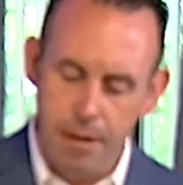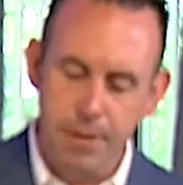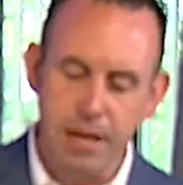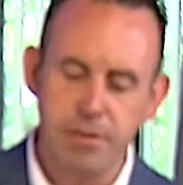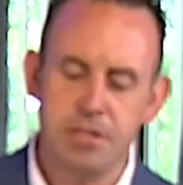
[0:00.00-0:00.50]
Let
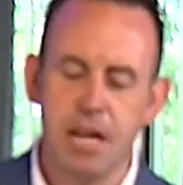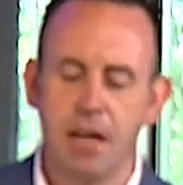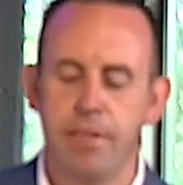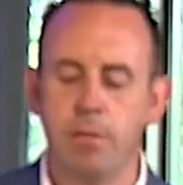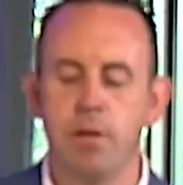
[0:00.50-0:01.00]
me give you a
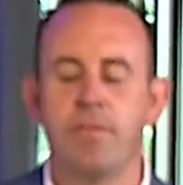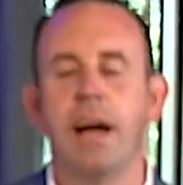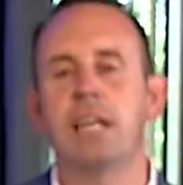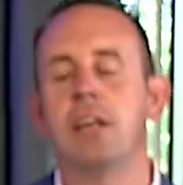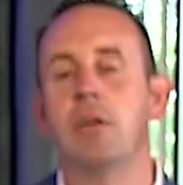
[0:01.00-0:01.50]
second thing we
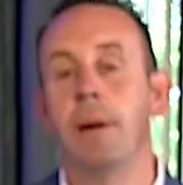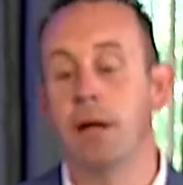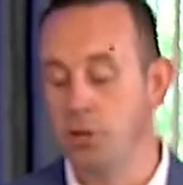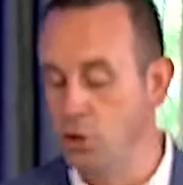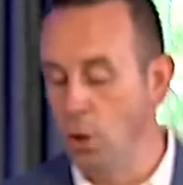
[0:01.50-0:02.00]
find here
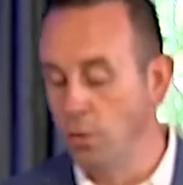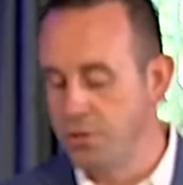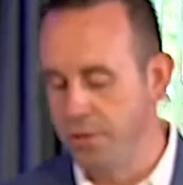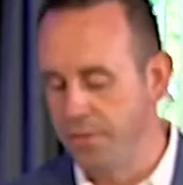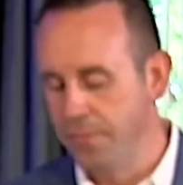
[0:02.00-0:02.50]
about
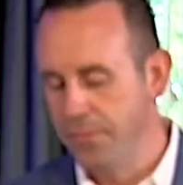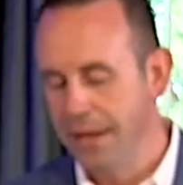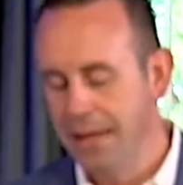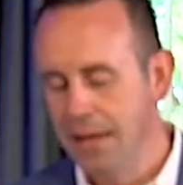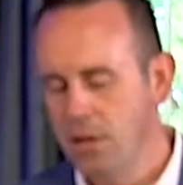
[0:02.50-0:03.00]
Joseph
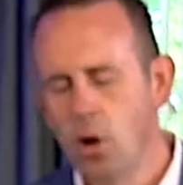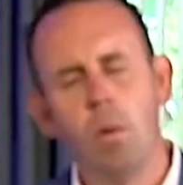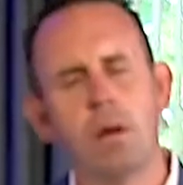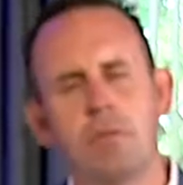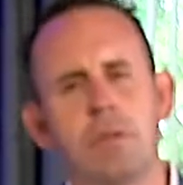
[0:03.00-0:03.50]

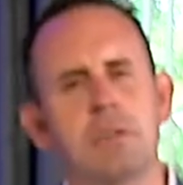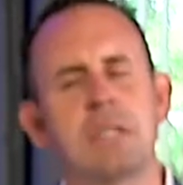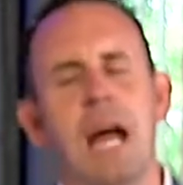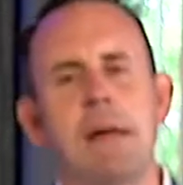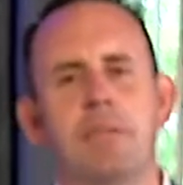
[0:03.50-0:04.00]
going through this
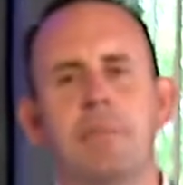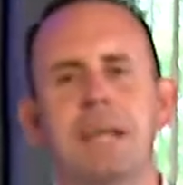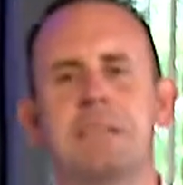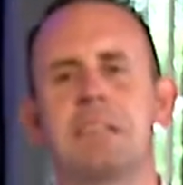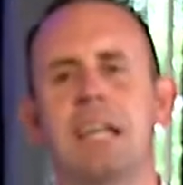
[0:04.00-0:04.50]
time of
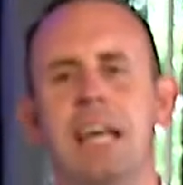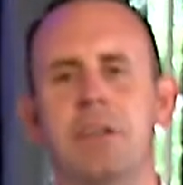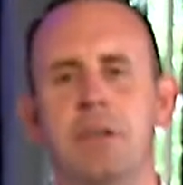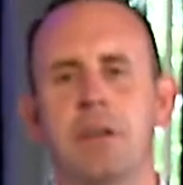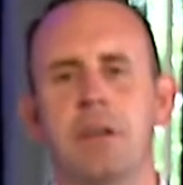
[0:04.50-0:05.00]
being
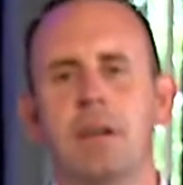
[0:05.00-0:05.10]
slandered.